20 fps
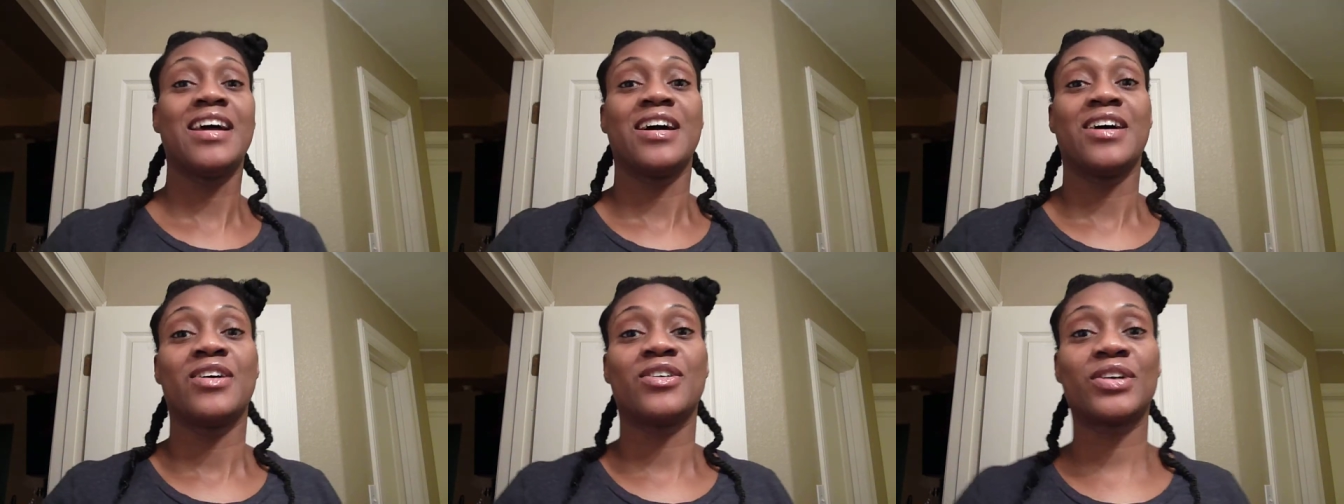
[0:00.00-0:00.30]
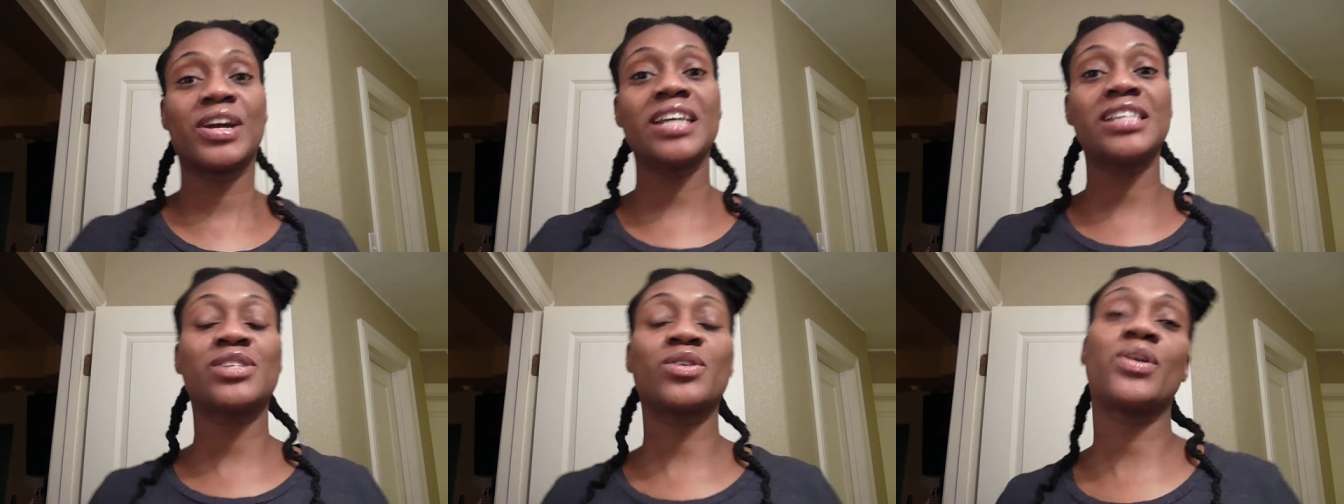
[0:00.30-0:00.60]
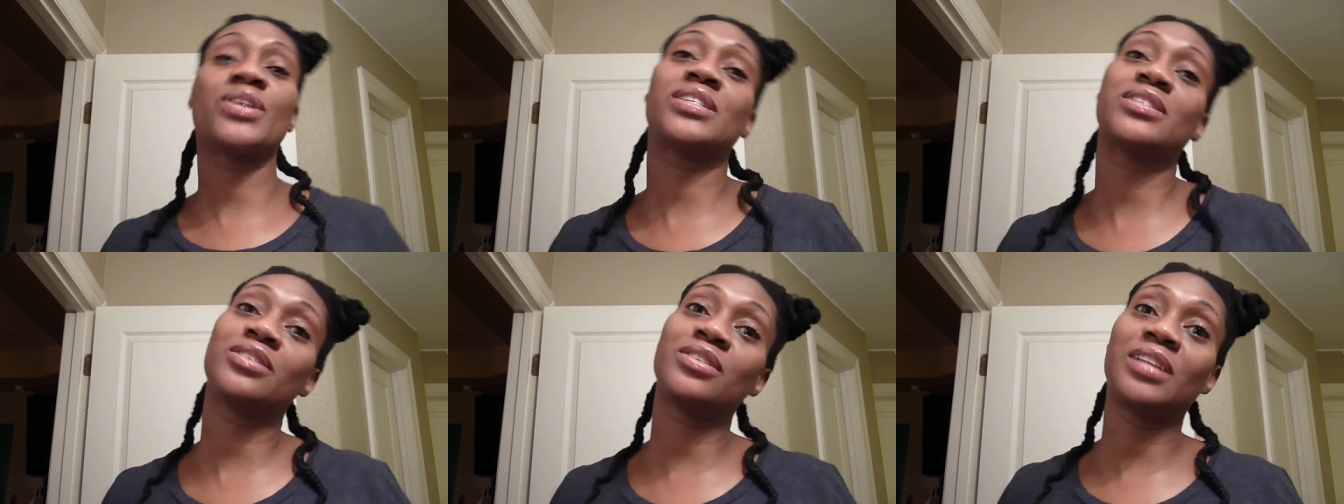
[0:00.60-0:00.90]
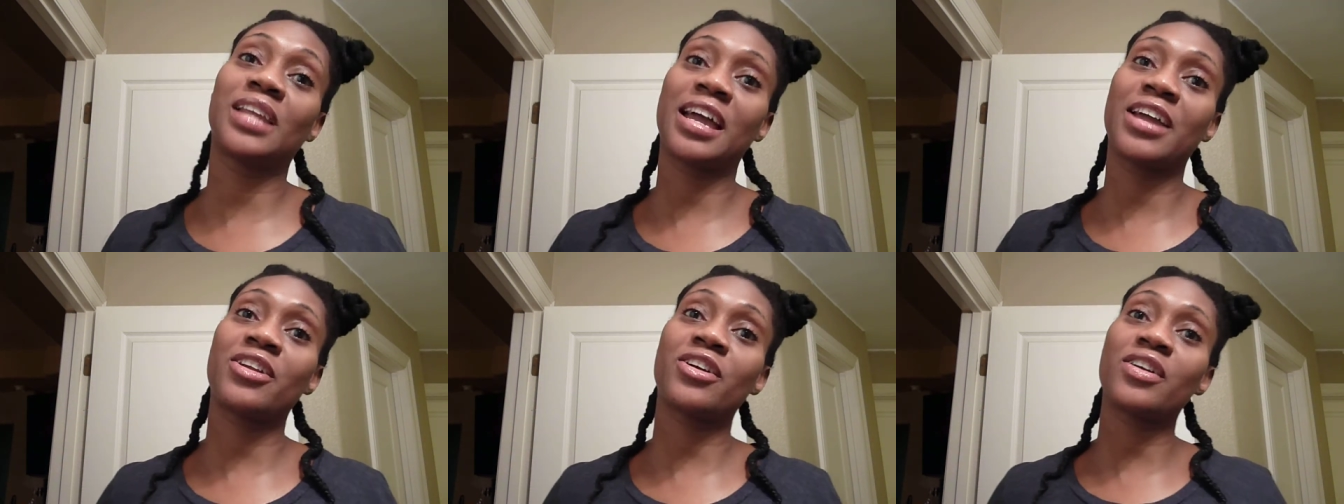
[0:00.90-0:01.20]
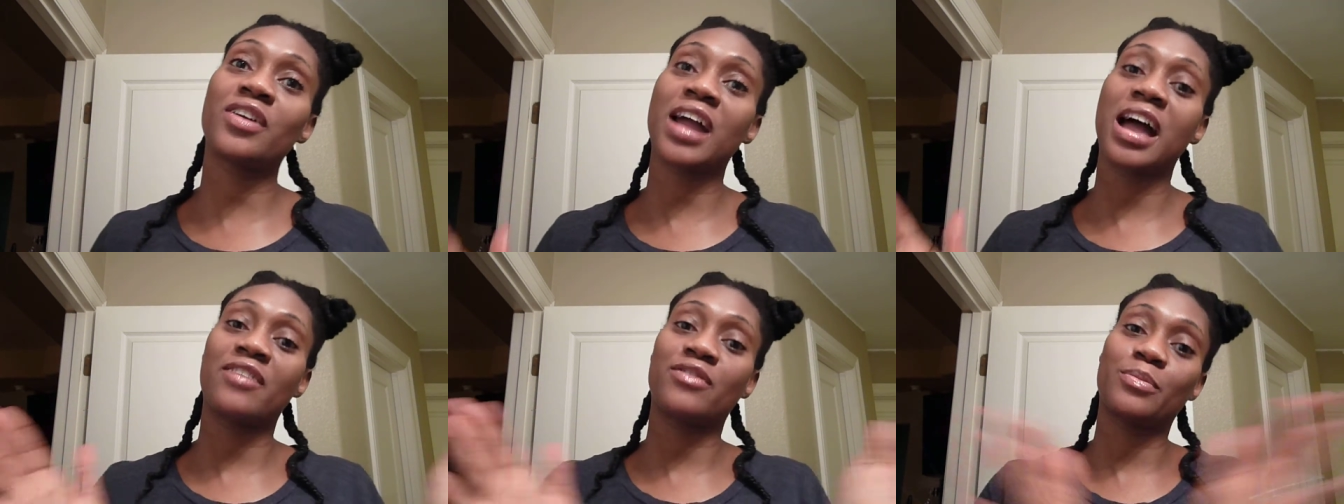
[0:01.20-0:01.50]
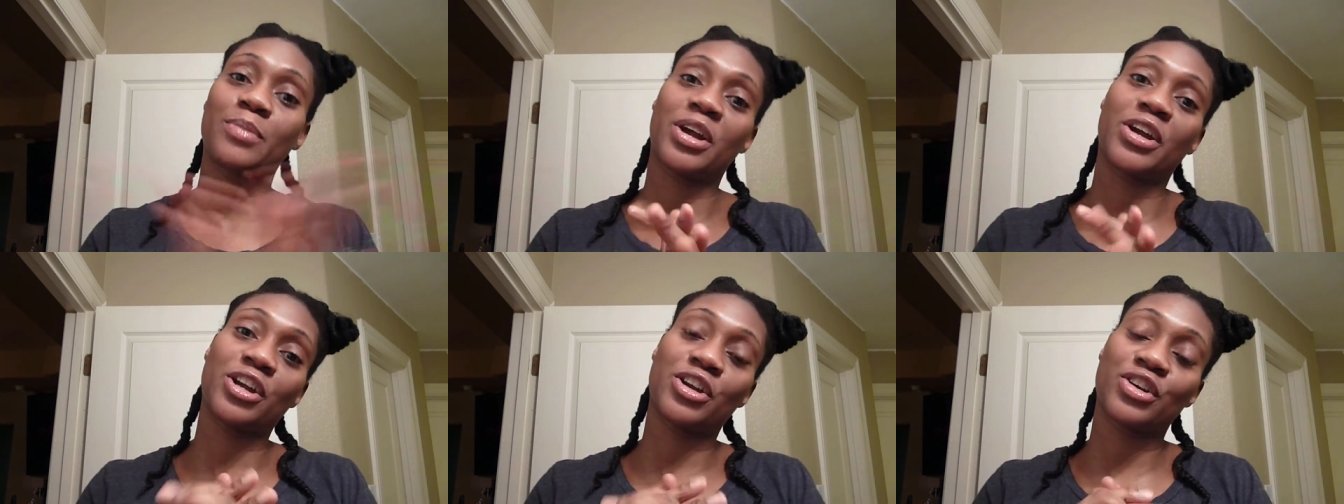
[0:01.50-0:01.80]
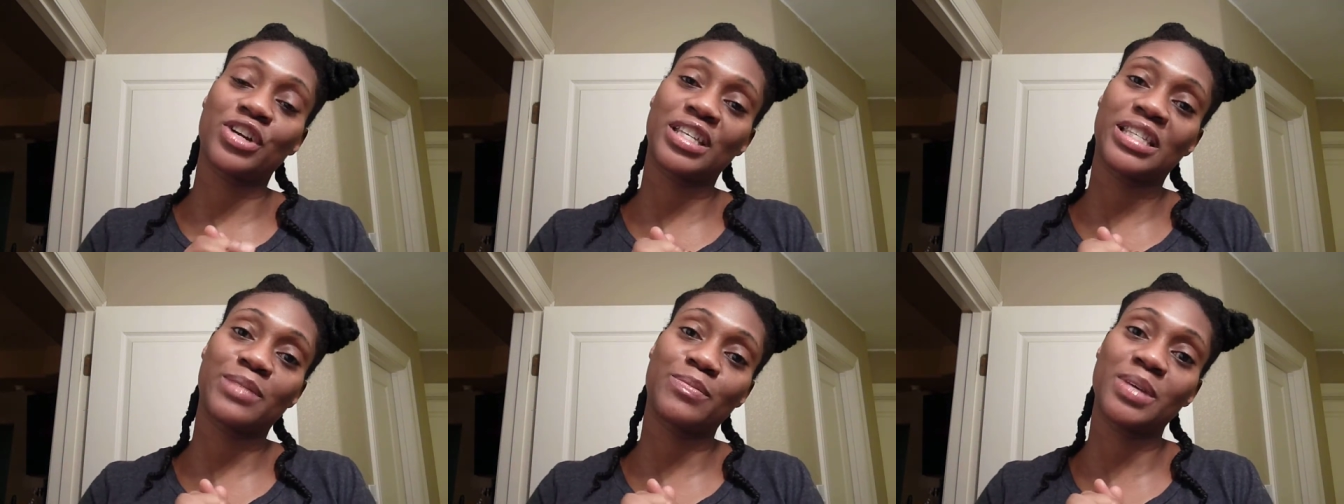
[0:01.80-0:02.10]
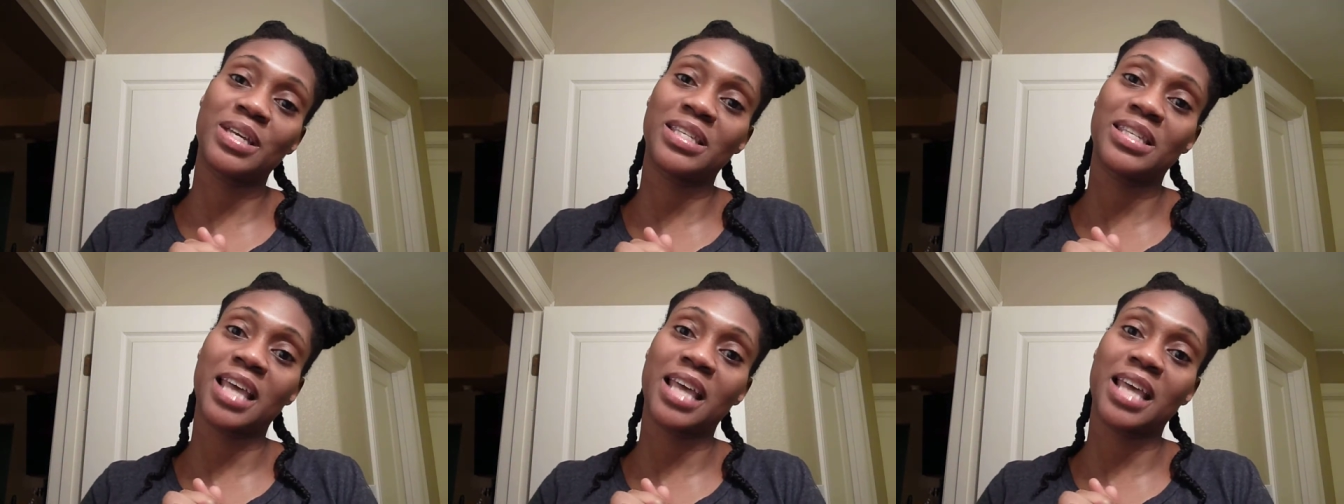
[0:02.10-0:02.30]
Okay, so I'll see you later. Have a Merry Christmas